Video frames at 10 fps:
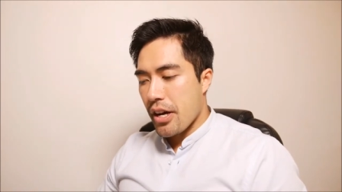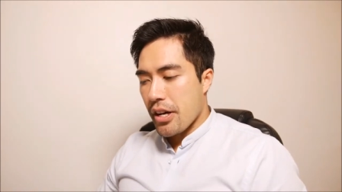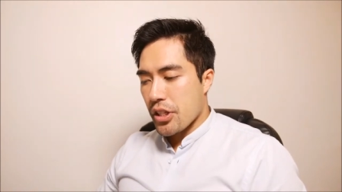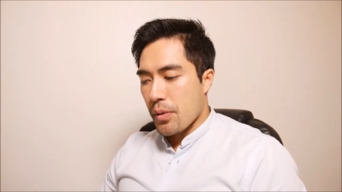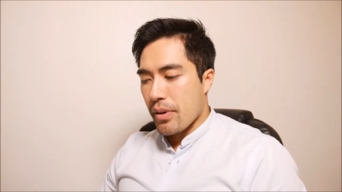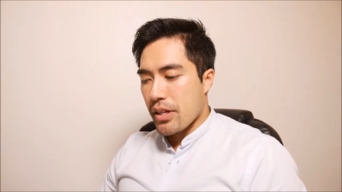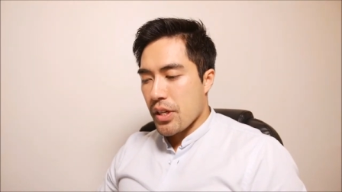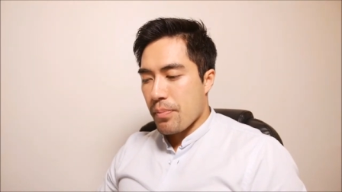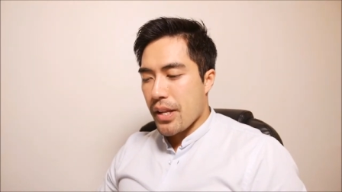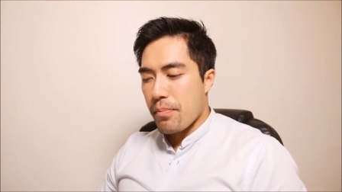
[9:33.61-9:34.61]
Some,
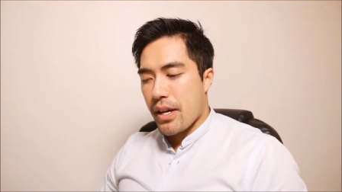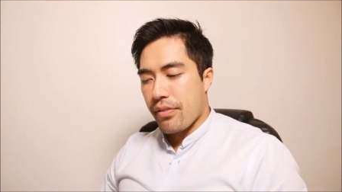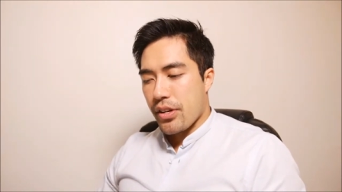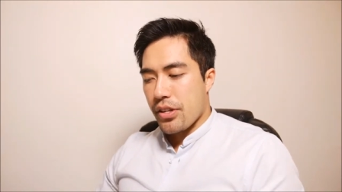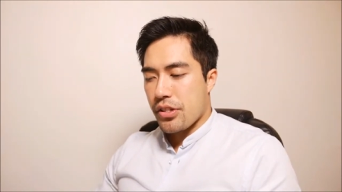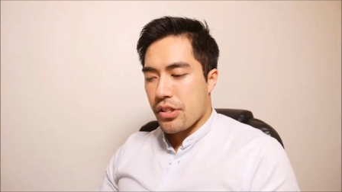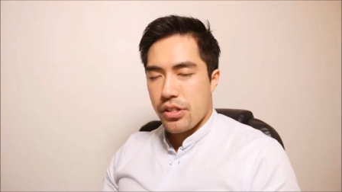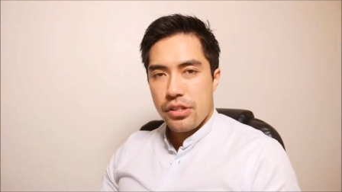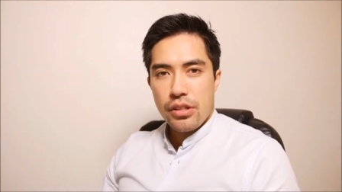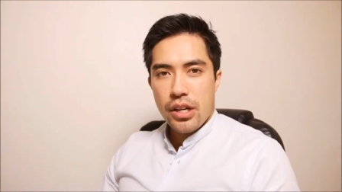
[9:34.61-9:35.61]
some other
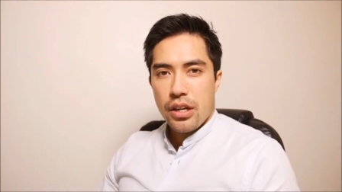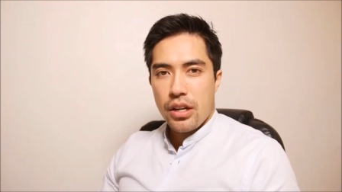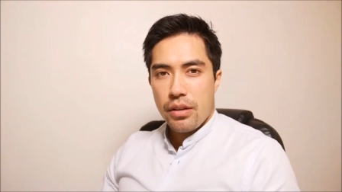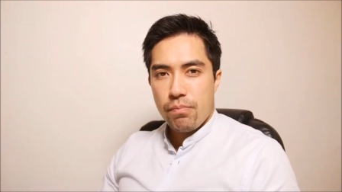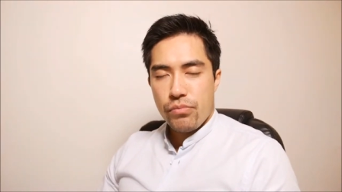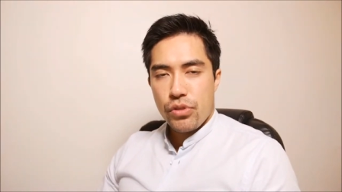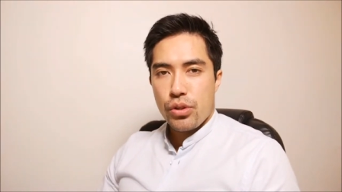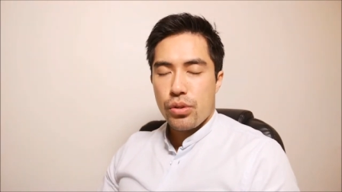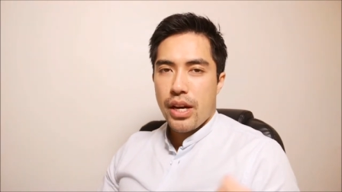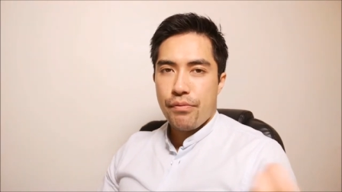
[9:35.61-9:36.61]
methods uh,
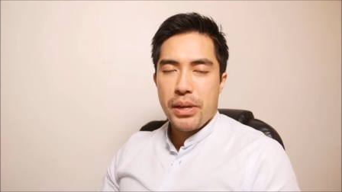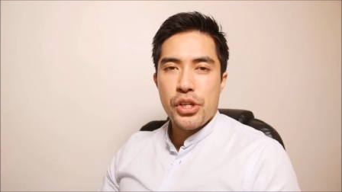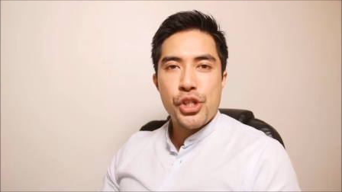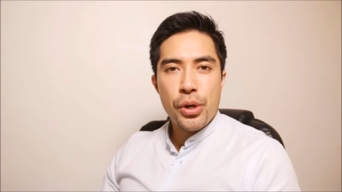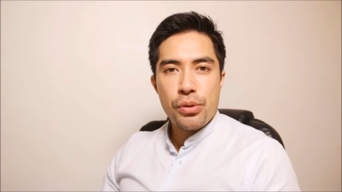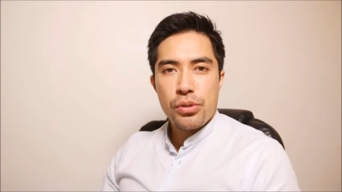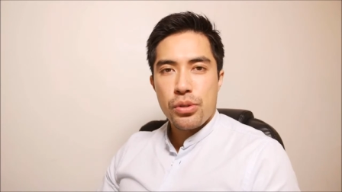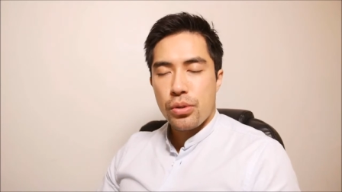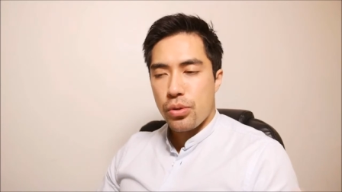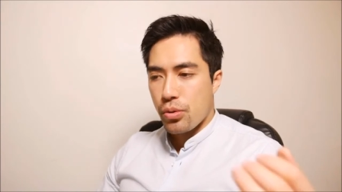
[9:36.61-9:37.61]
that have been shown
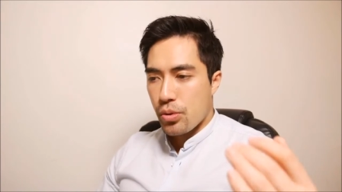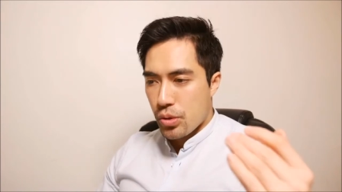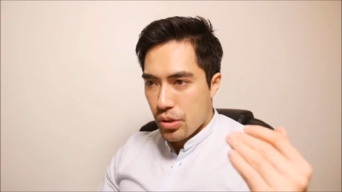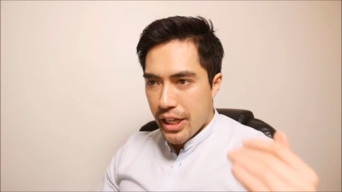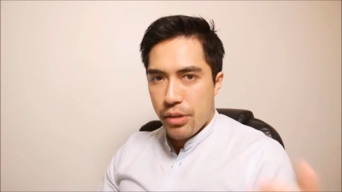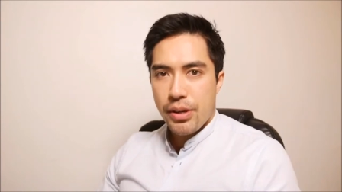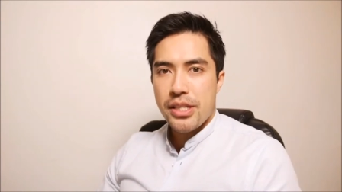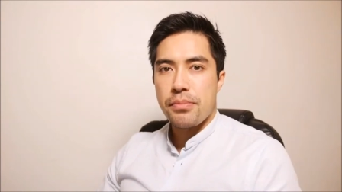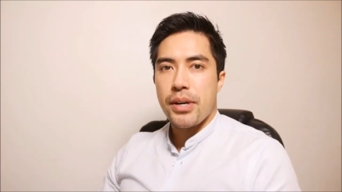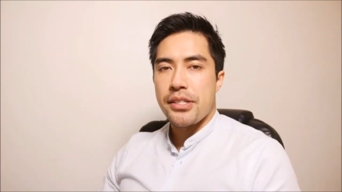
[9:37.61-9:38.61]
to
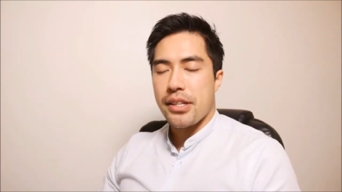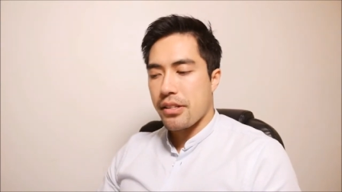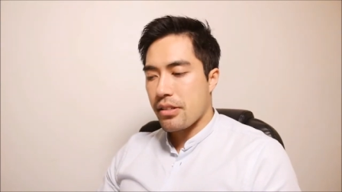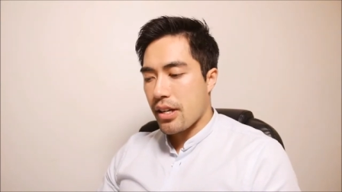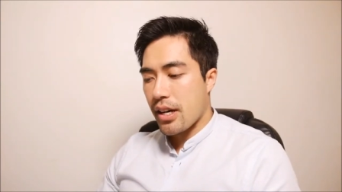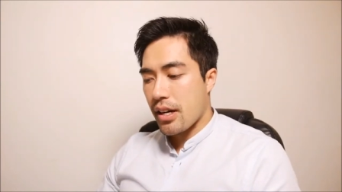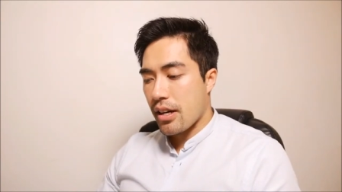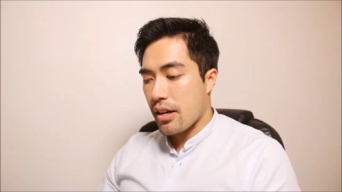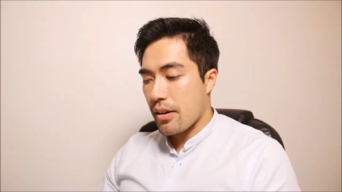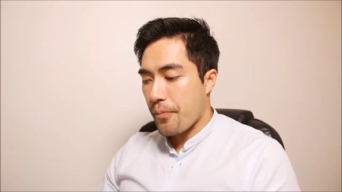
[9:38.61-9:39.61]
decrease myostatin
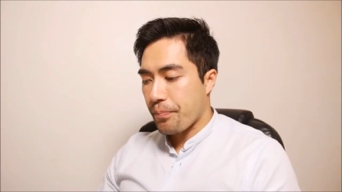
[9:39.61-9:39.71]
are uh,